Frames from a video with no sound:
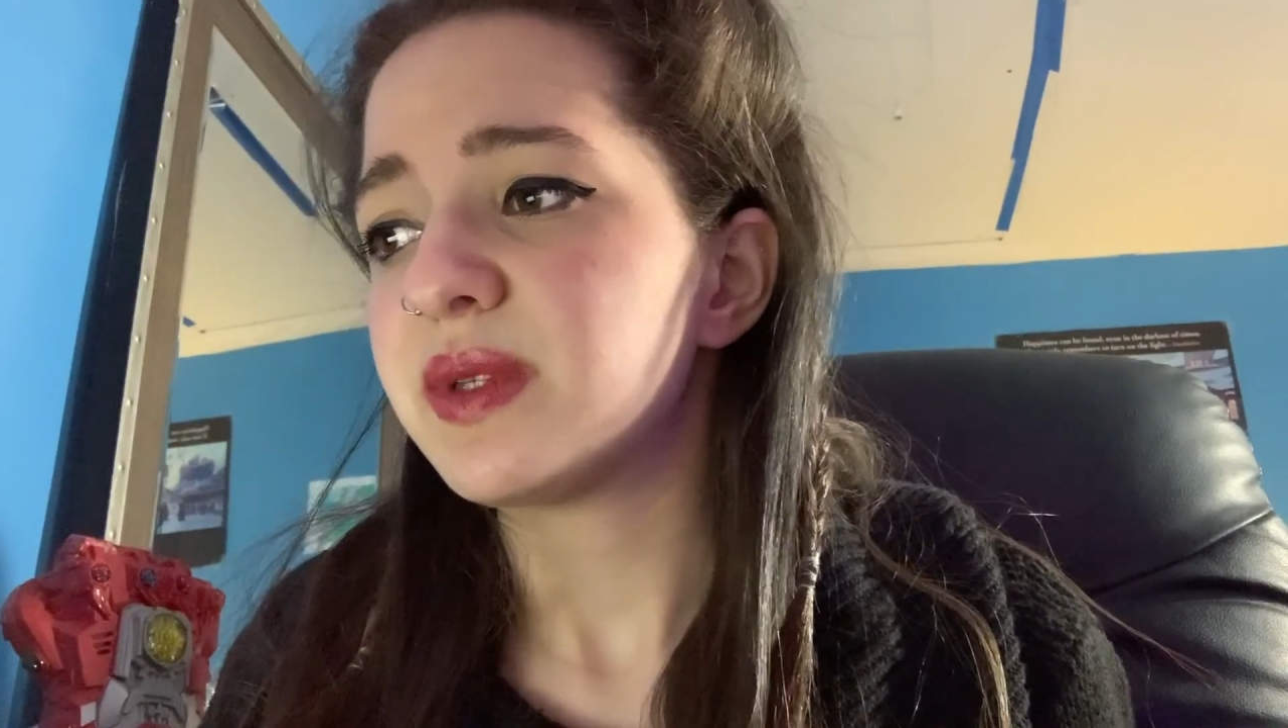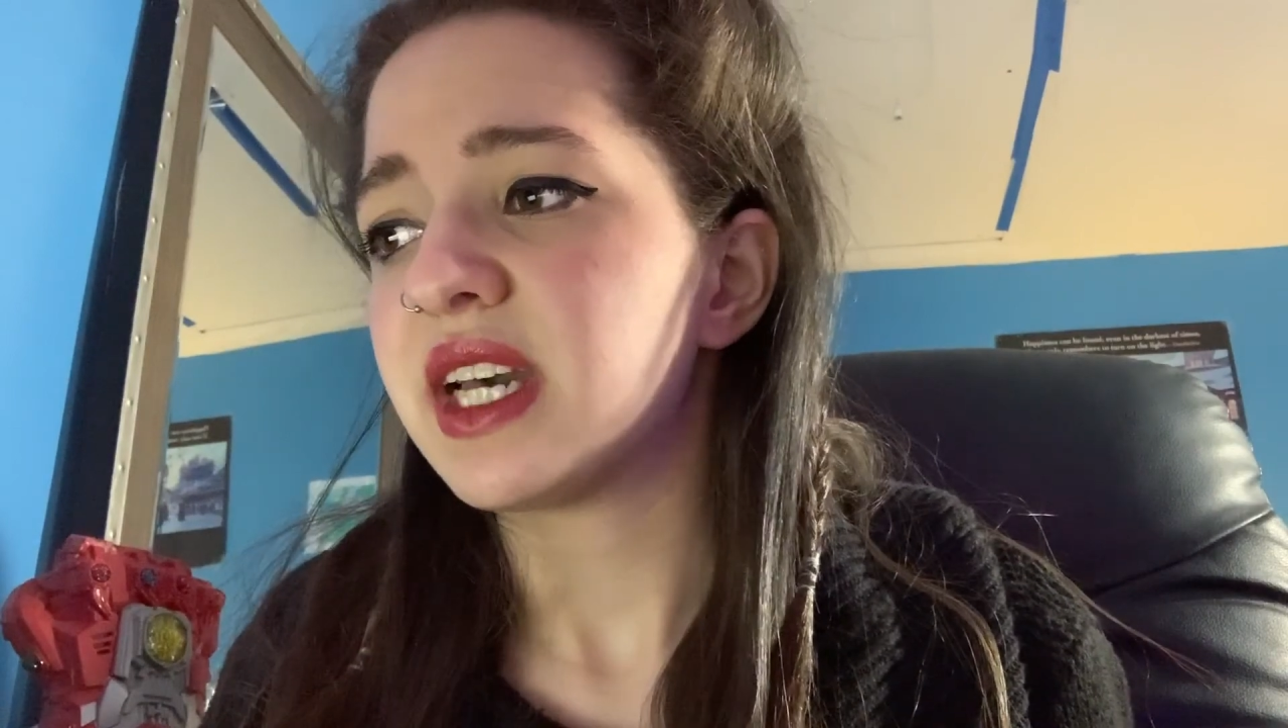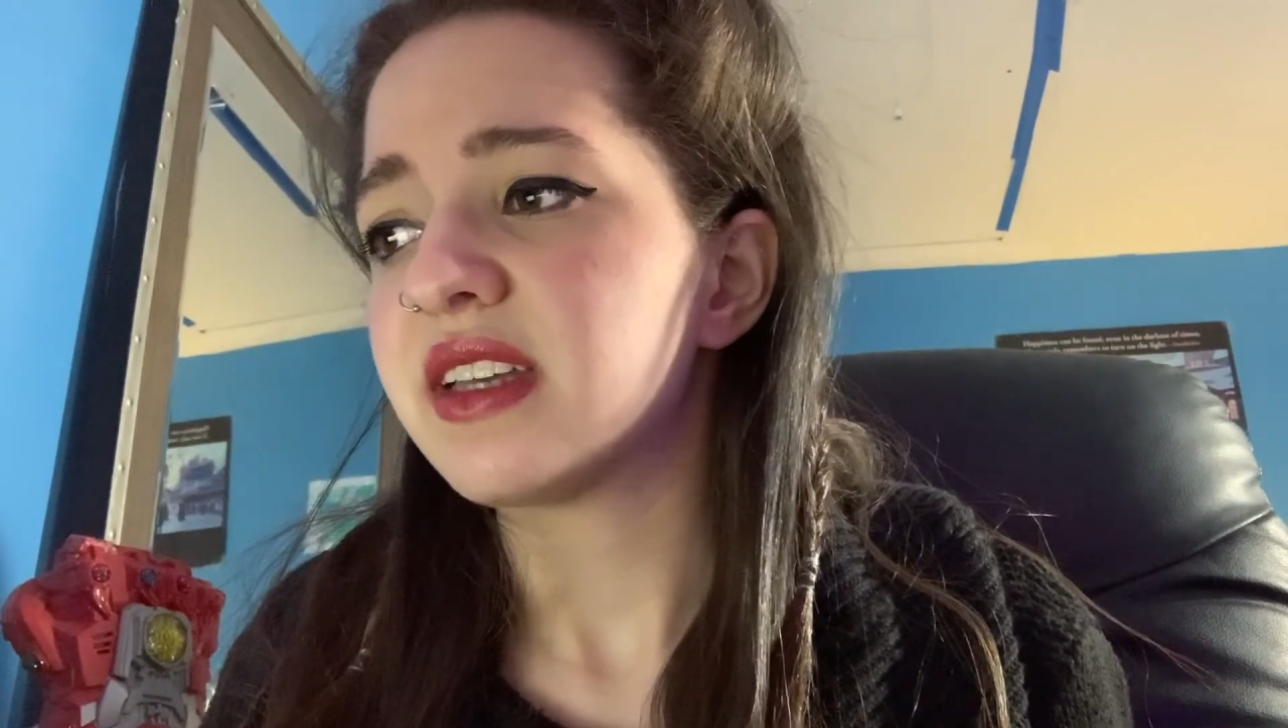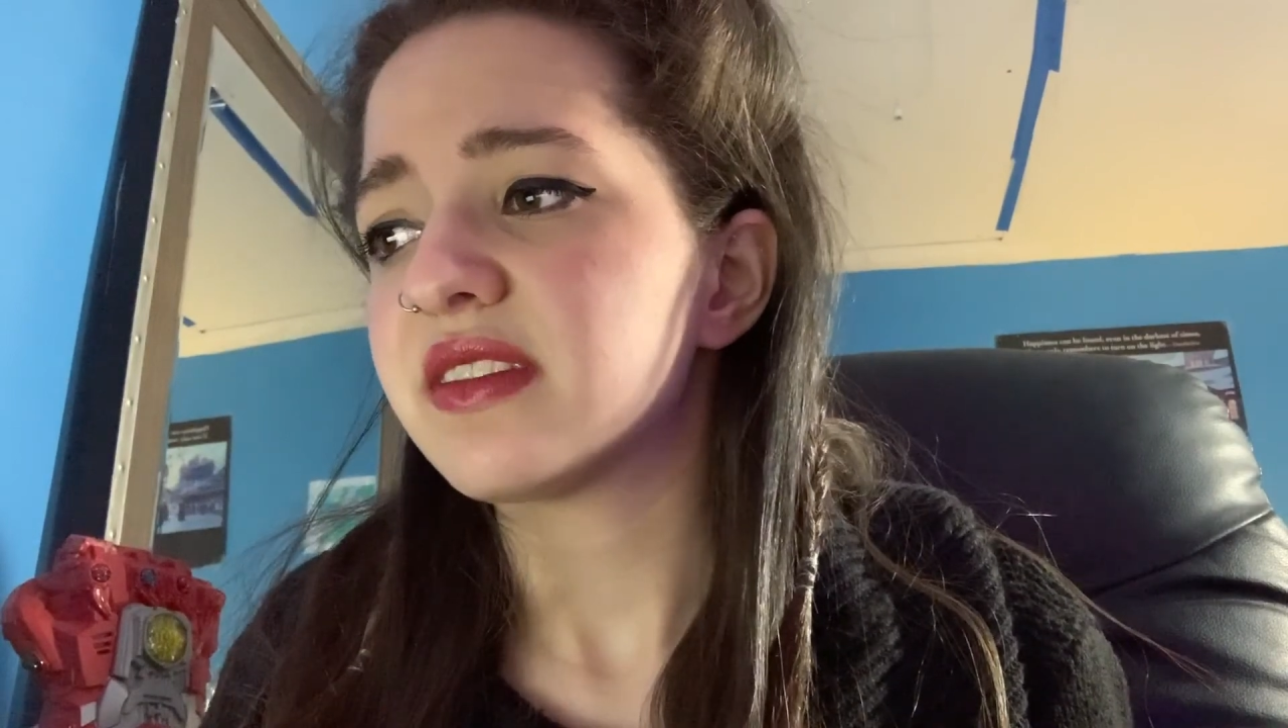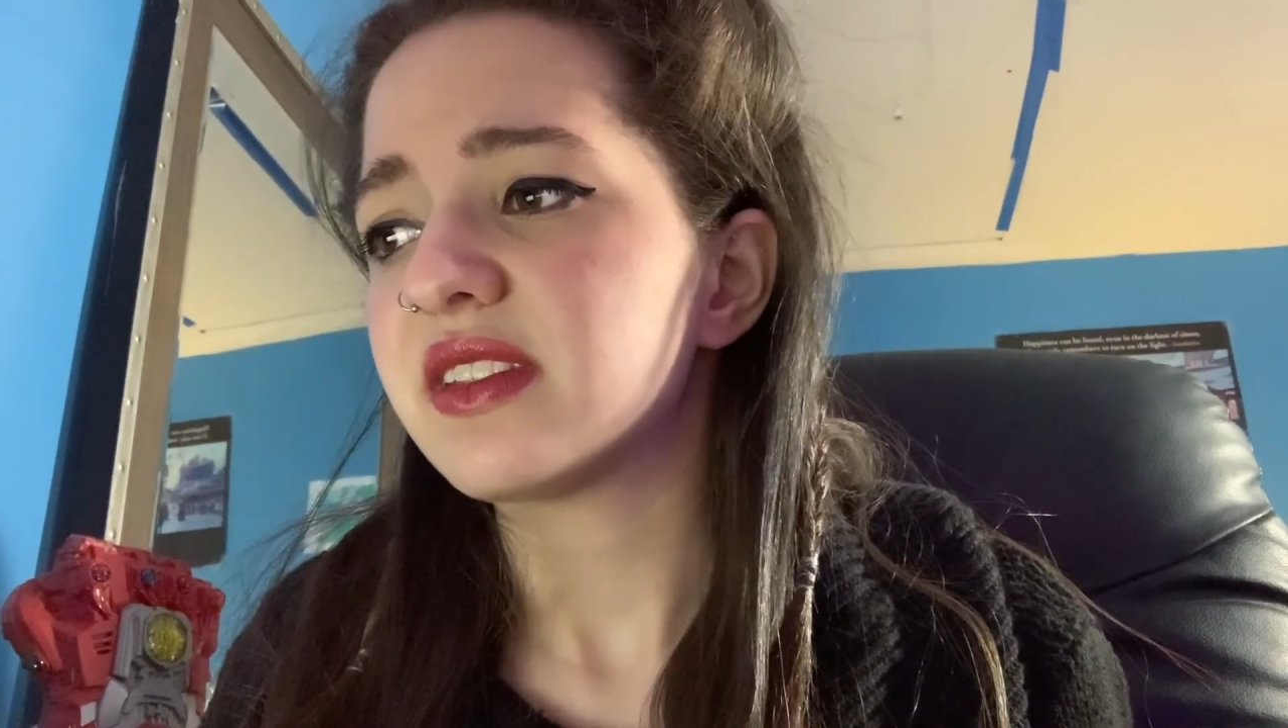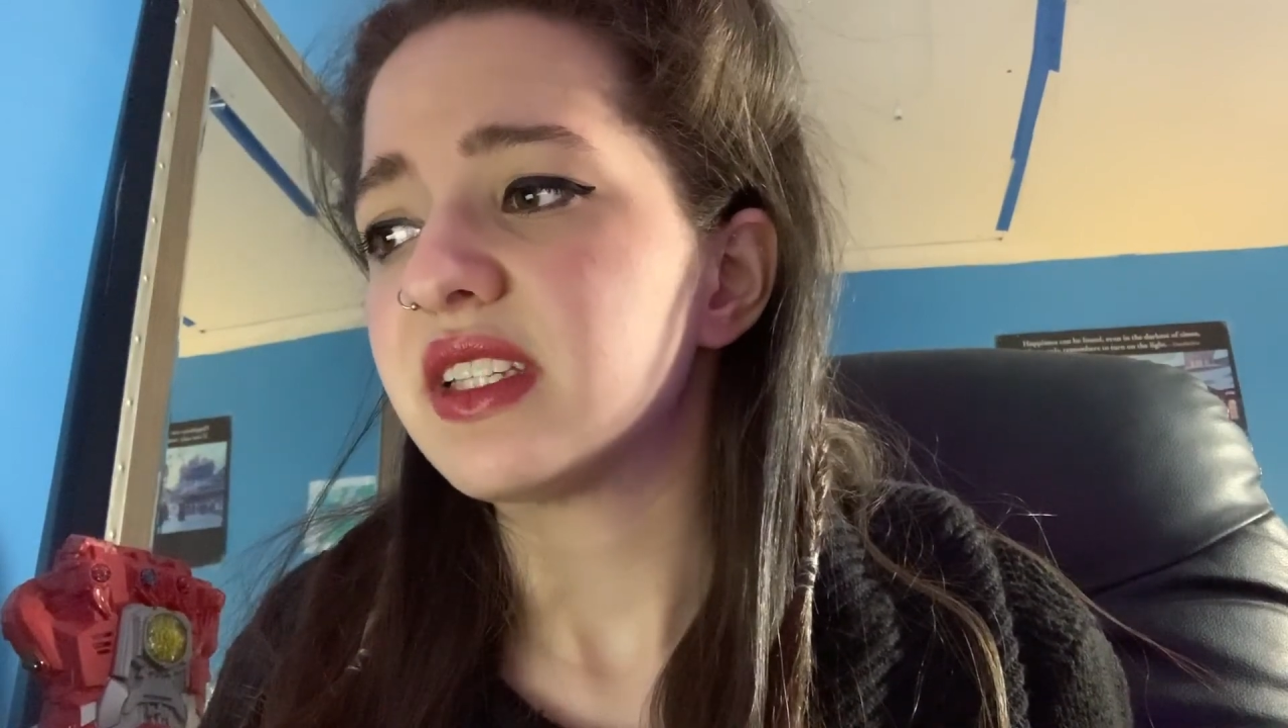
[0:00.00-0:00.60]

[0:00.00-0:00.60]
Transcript: because